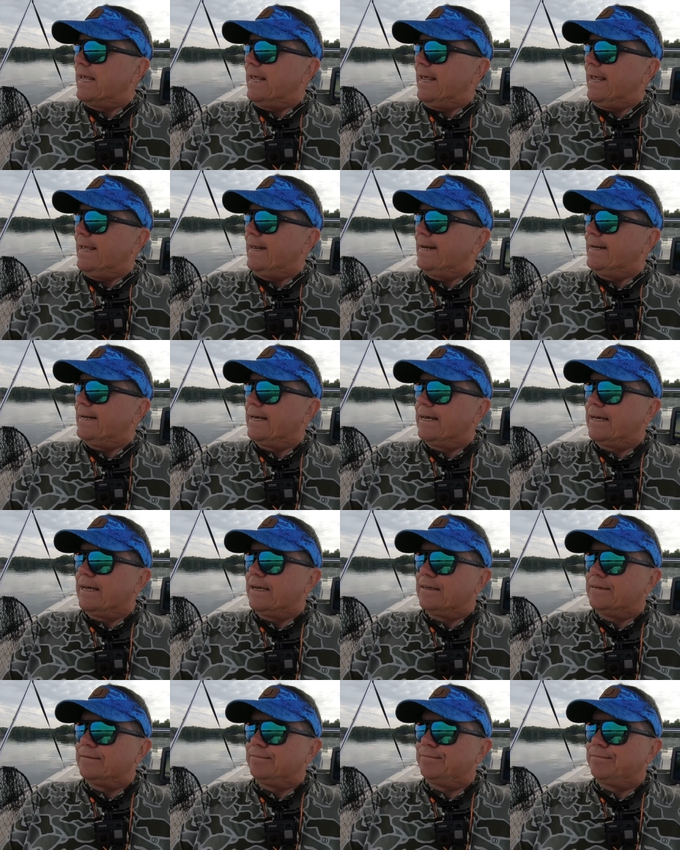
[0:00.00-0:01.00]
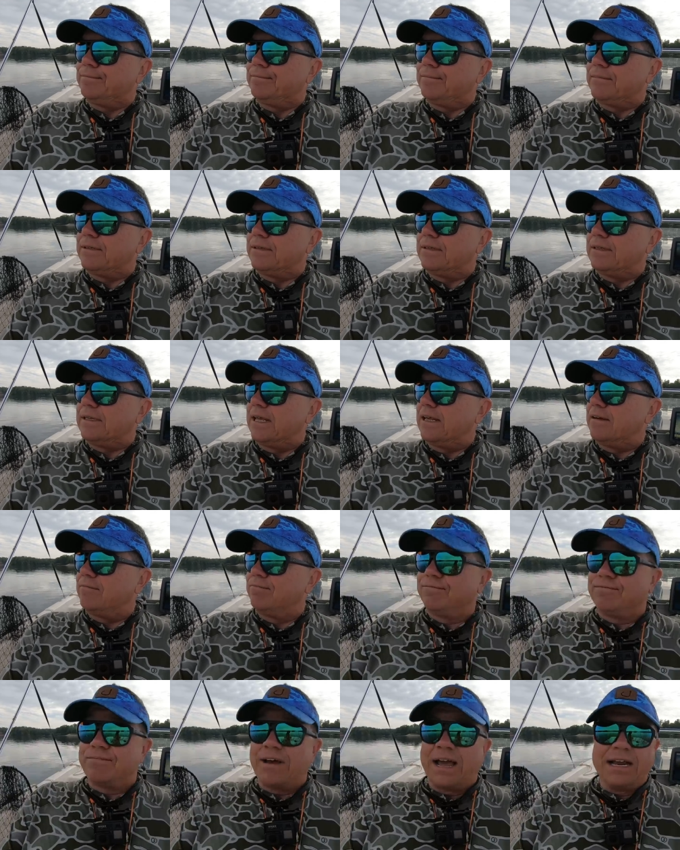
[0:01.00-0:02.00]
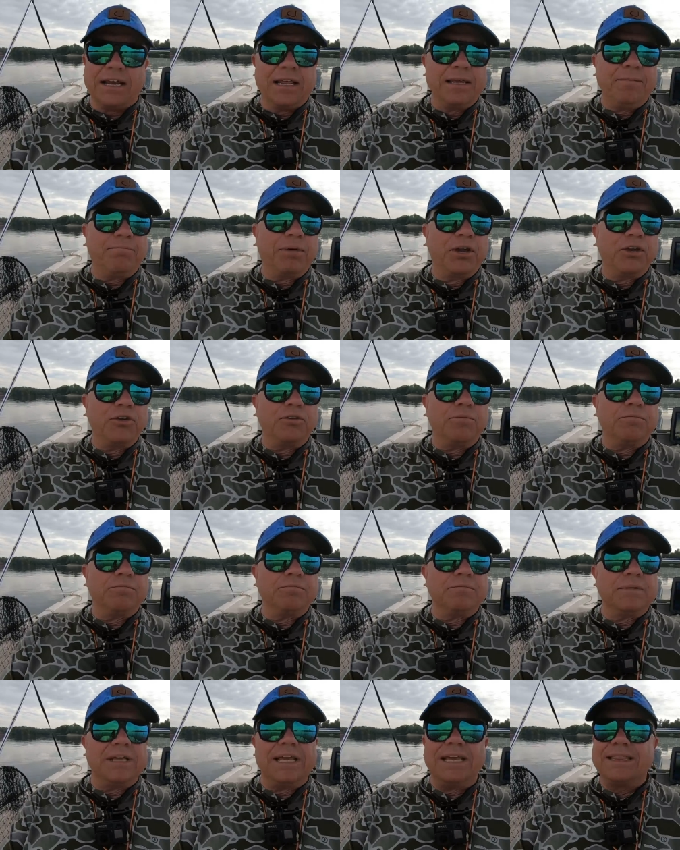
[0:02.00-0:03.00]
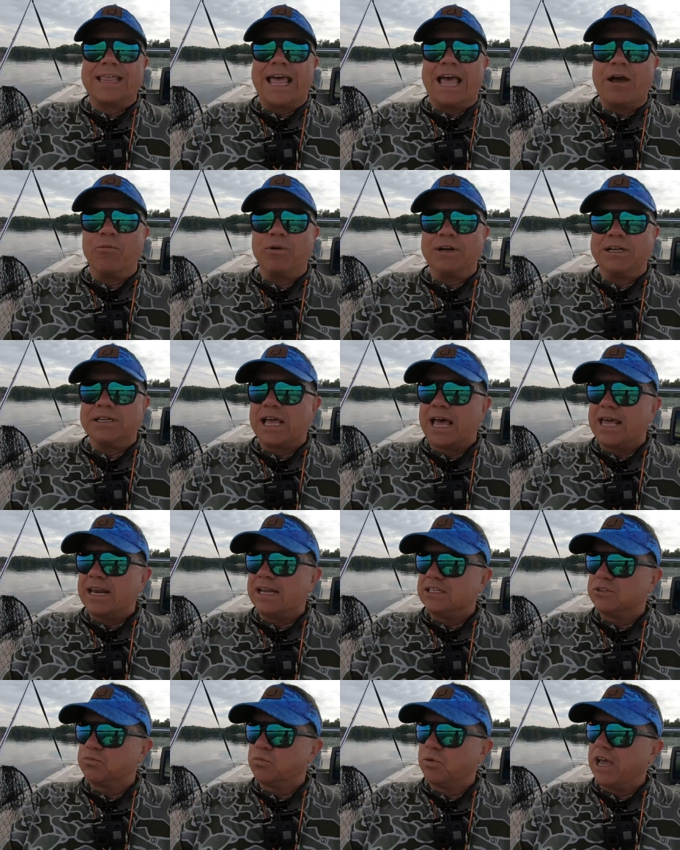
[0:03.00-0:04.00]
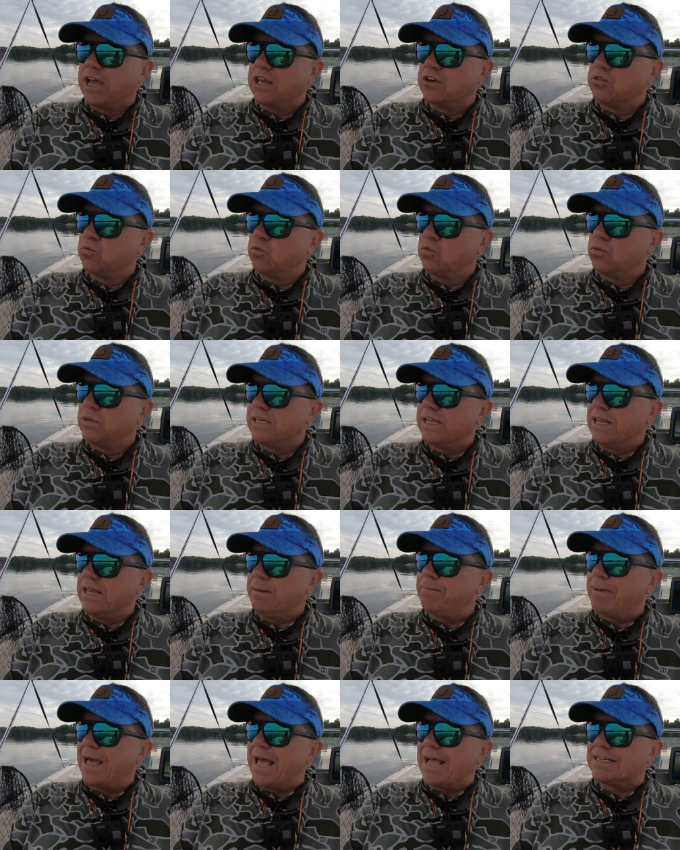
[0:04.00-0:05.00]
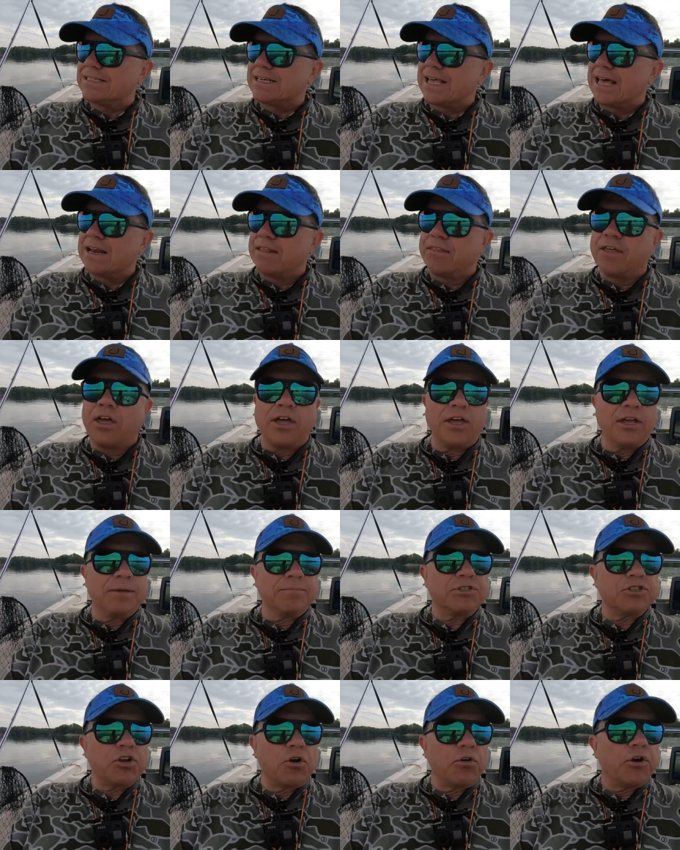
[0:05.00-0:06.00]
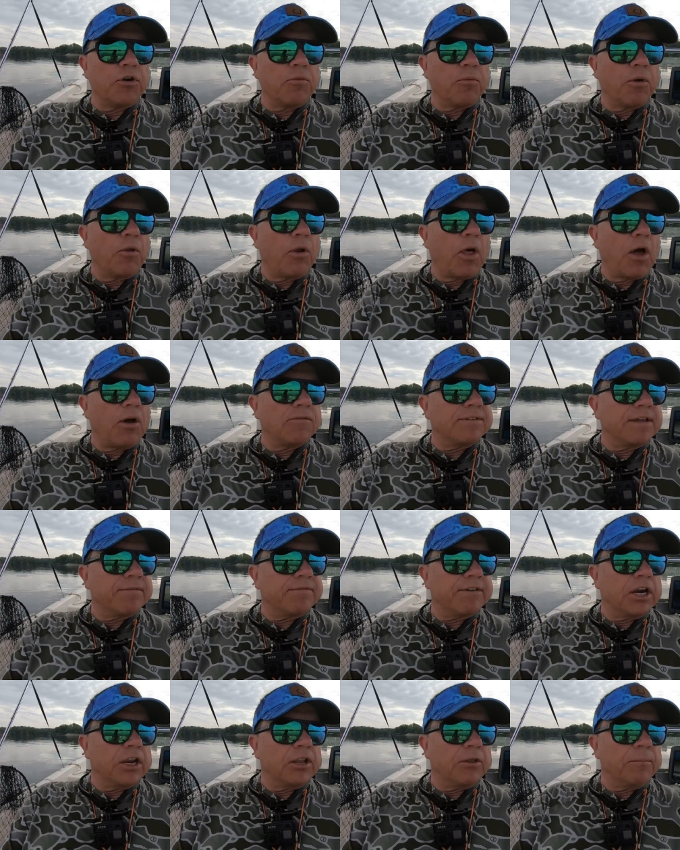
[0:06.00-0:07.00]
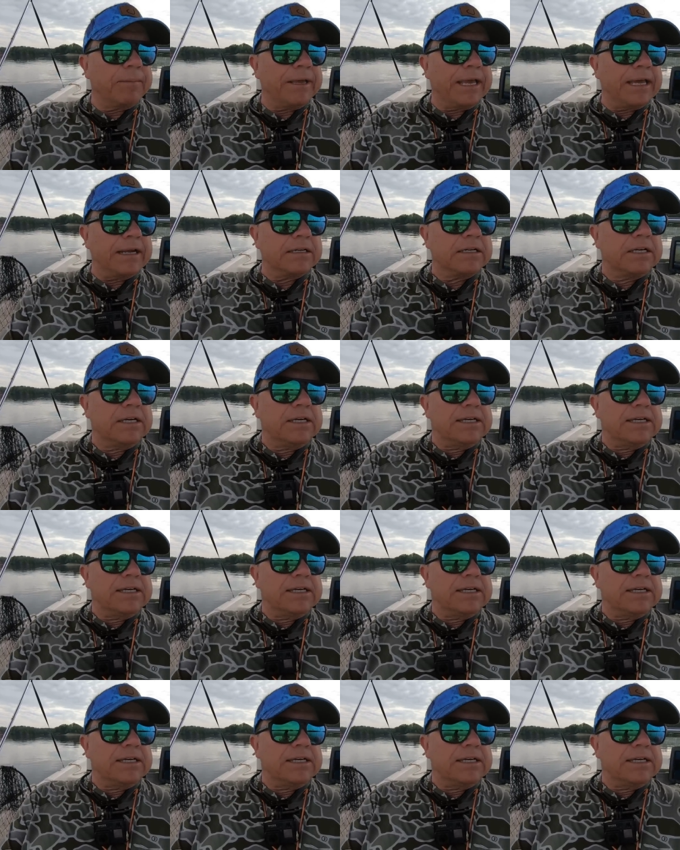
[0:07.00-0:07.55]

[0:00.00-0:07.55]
And then finally, boom, hit that one kind of as we got toward the back side of the hump, starting to roll off of it a little bit.